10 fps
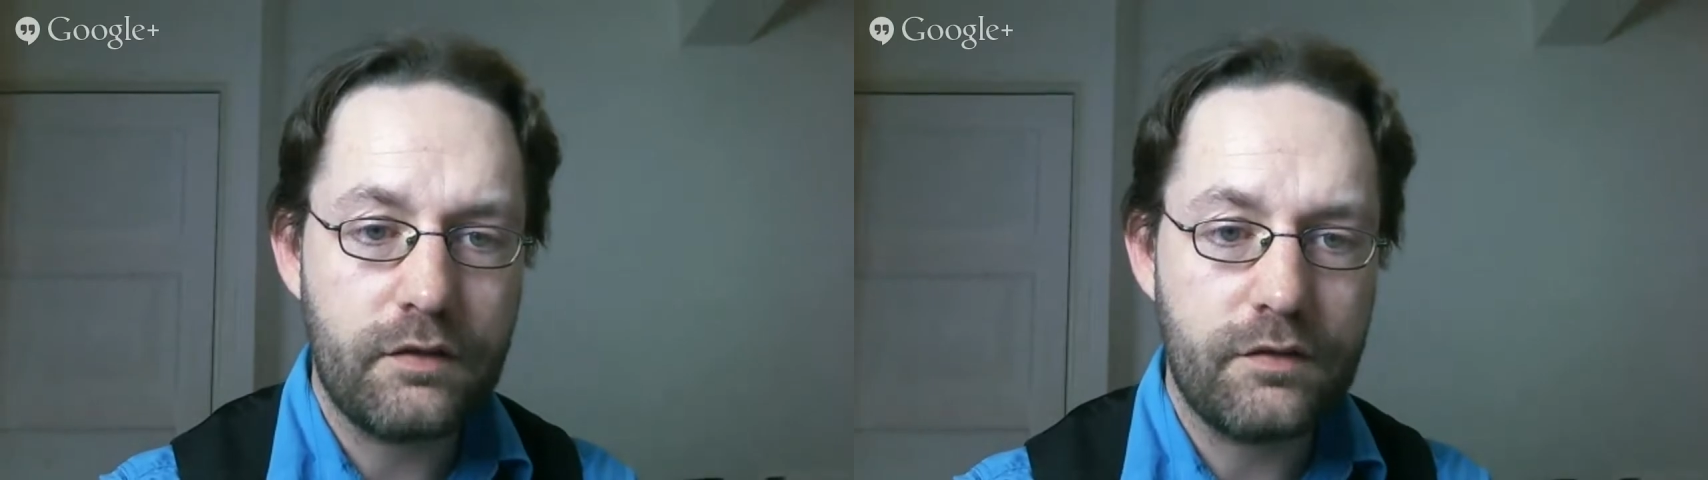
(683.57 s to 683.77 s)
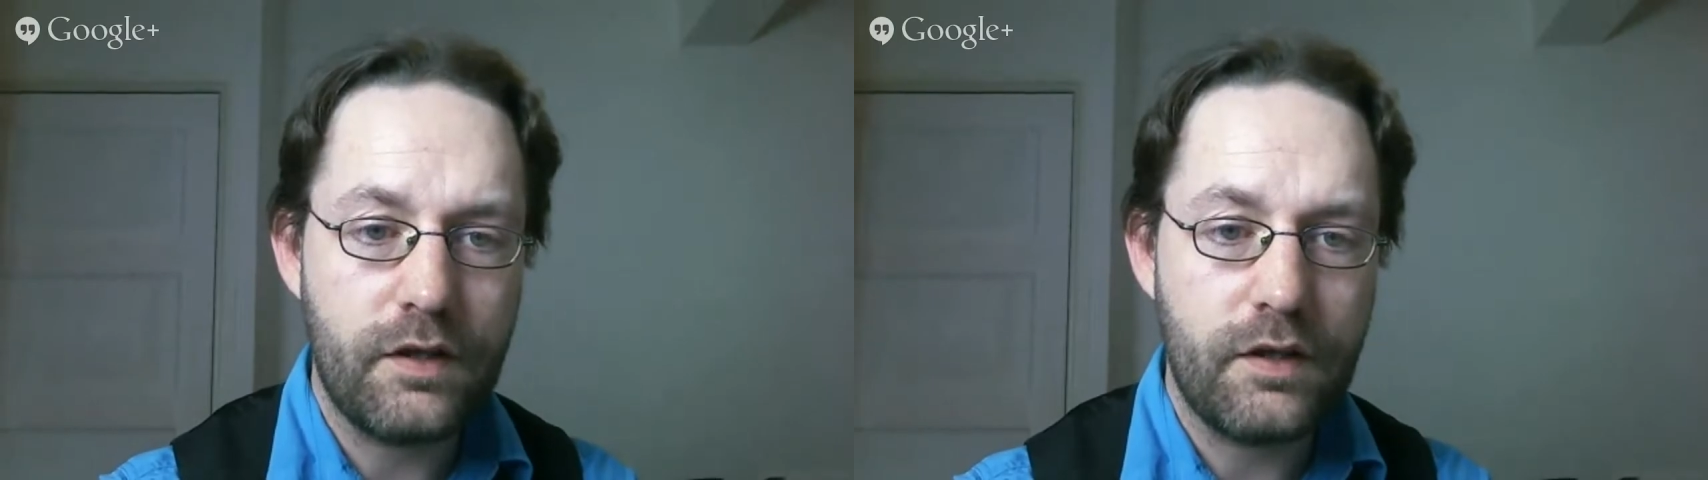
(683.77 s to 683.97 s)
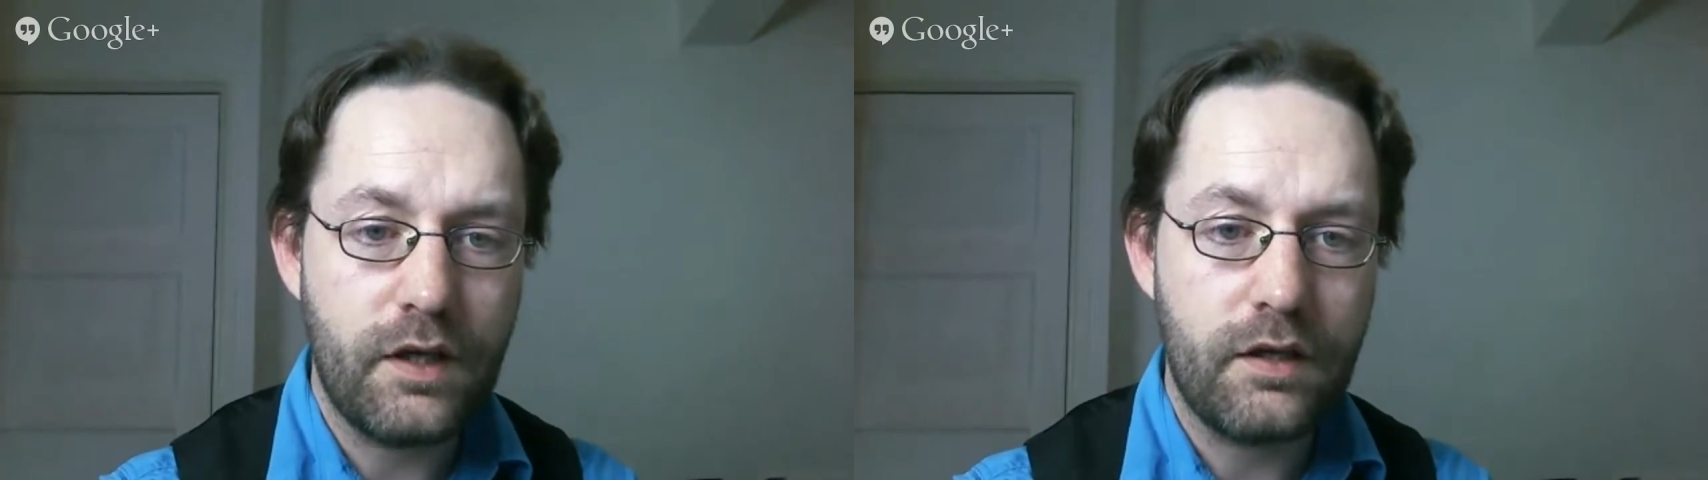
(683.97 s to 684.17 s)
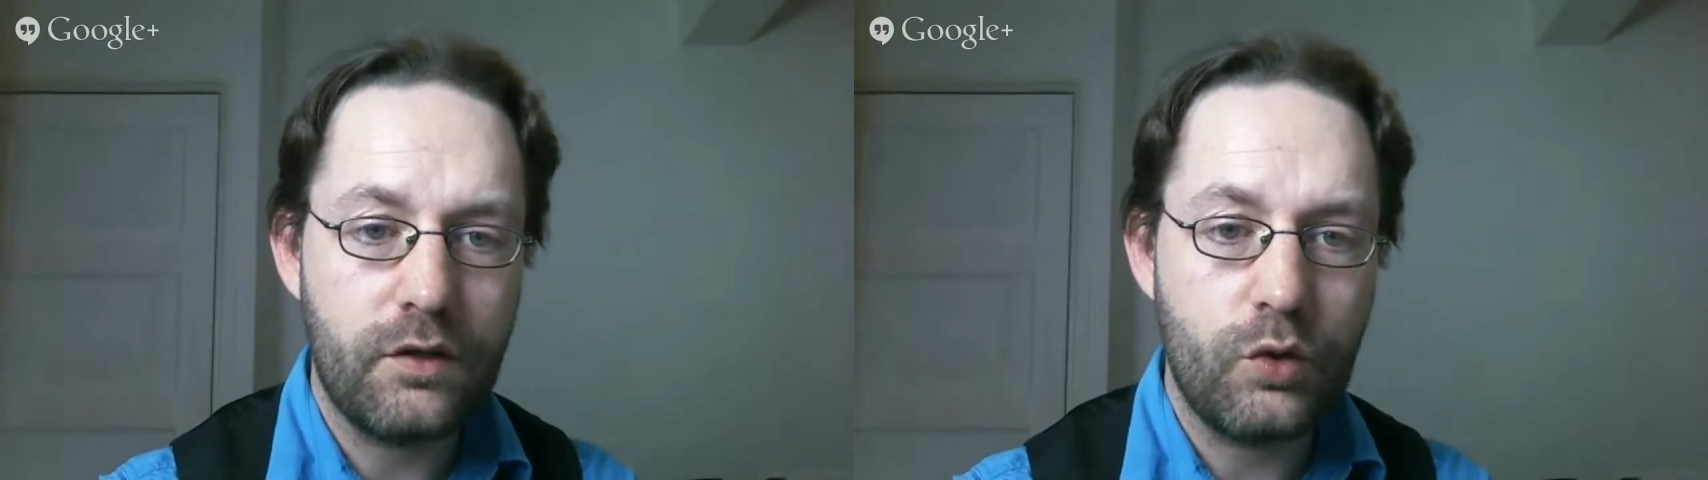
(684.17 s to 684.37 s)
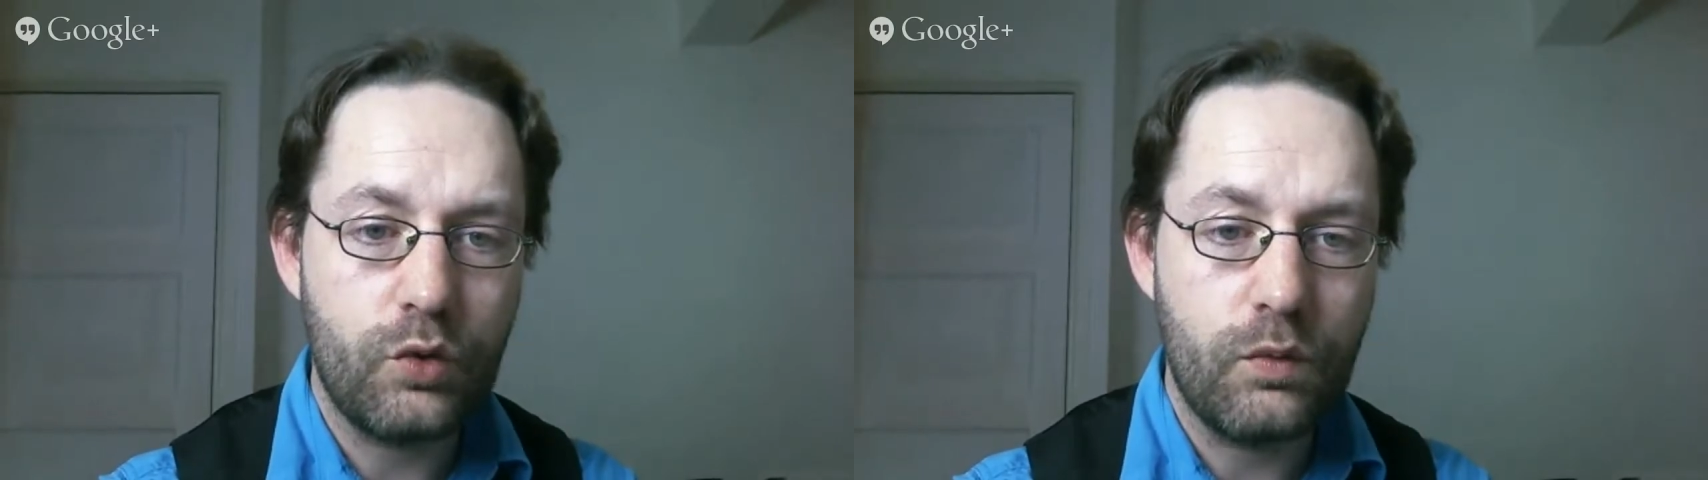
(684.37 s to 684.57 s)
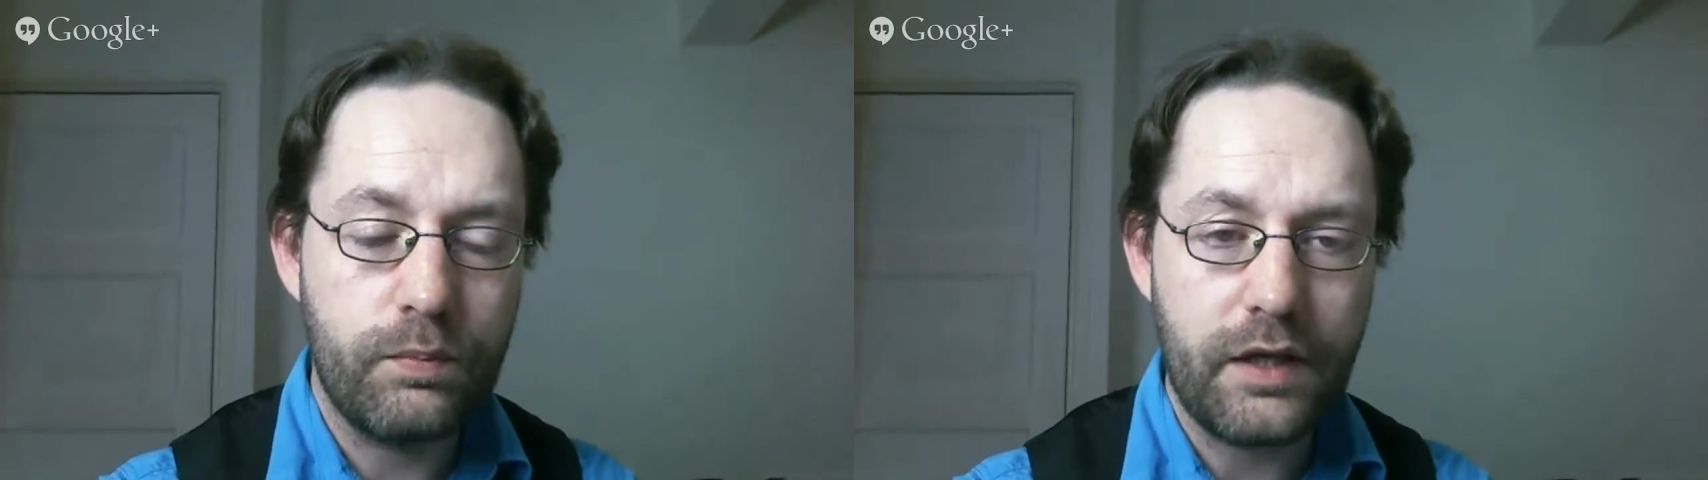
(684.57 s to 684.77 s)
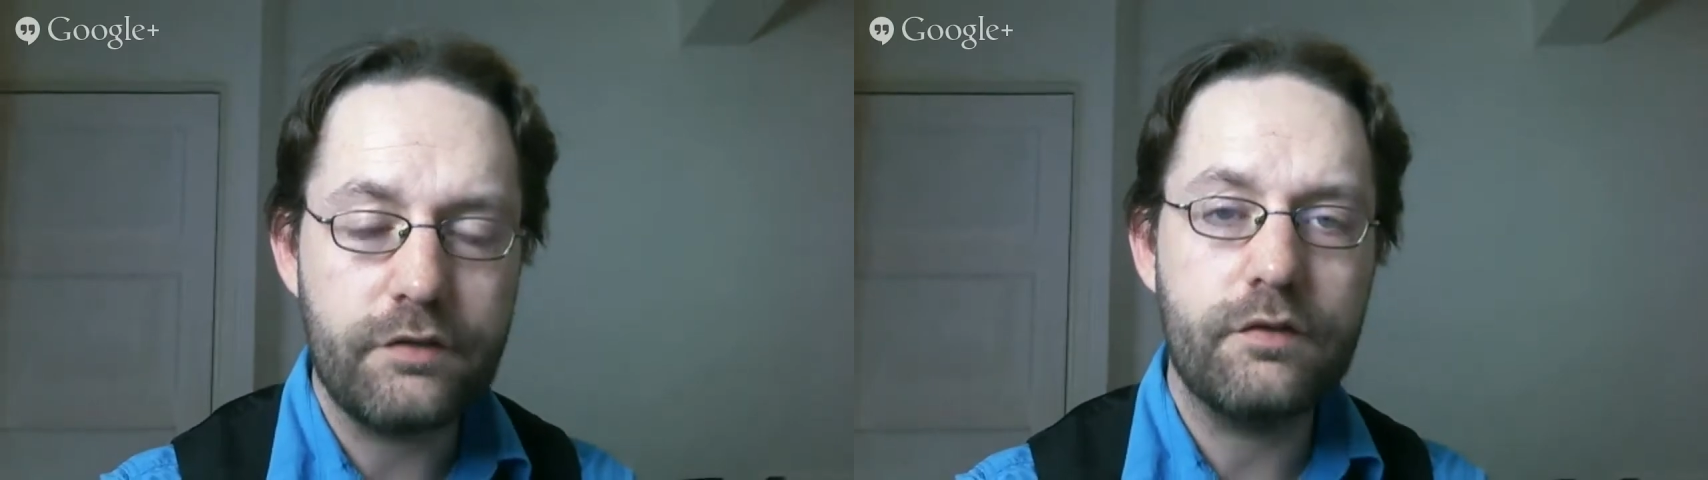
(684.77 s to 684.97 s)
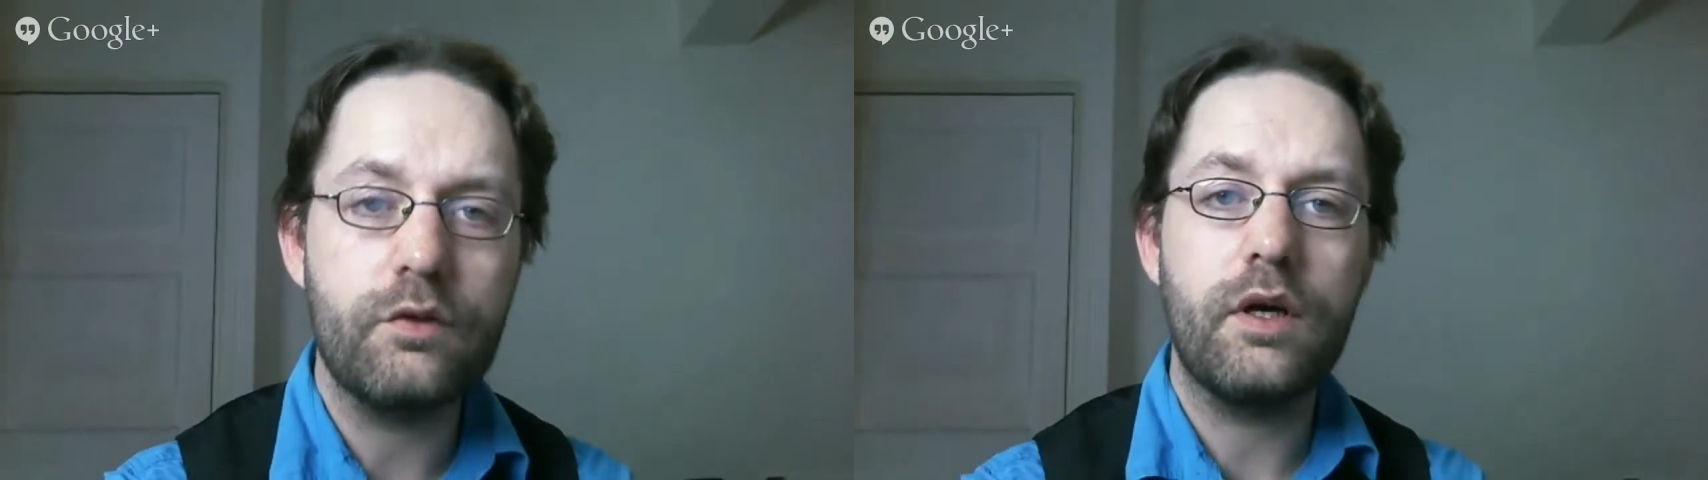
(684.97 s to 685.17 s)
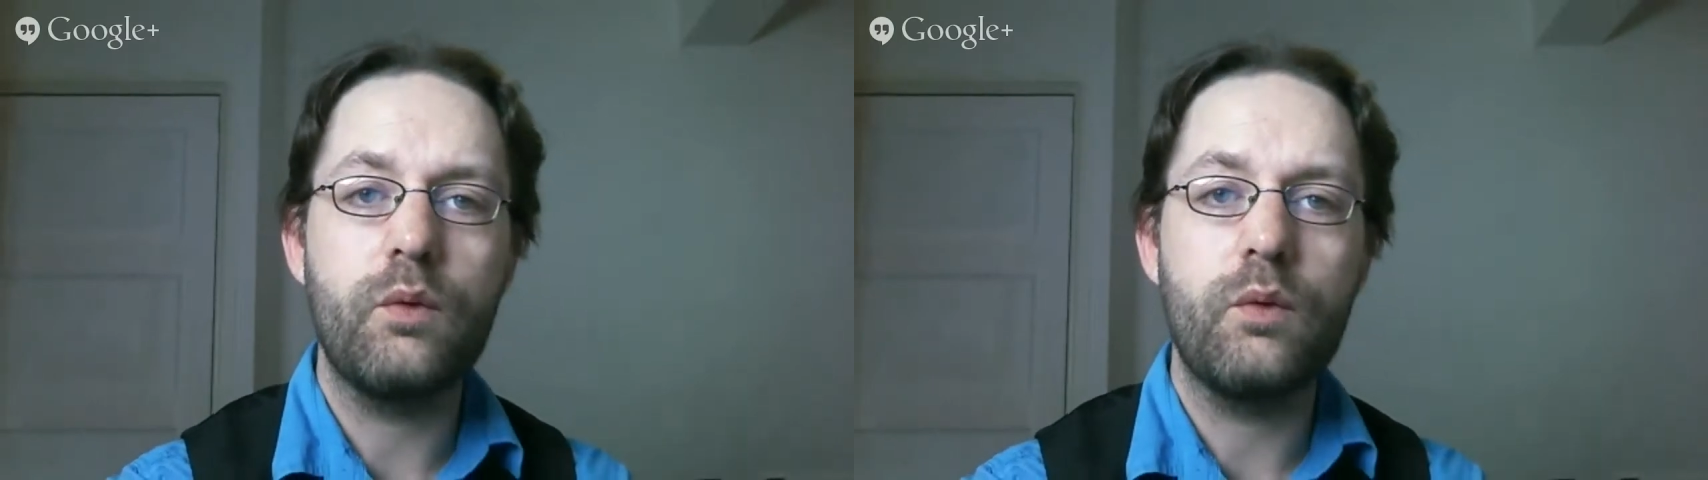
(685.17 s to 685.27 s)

NXT in the Google Play Store.